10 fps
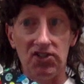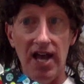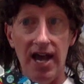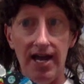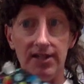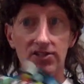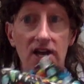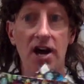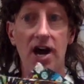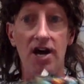sides
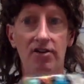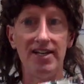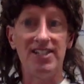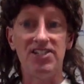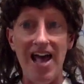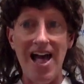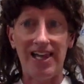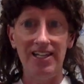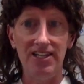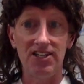are
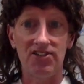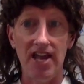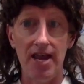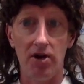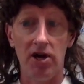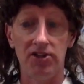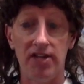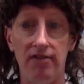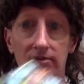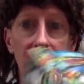exactly the same, aren't they,
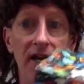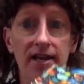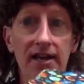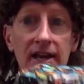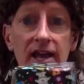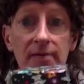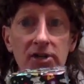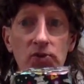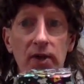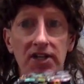everybody? That
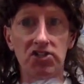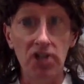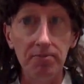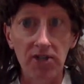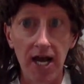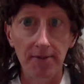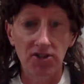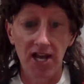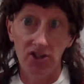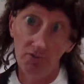means we can sometimes
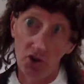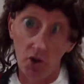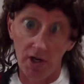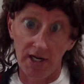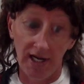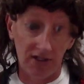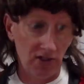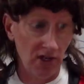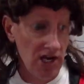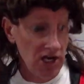take some
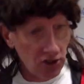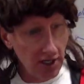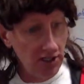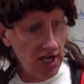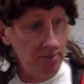shortcuts. So I'm going to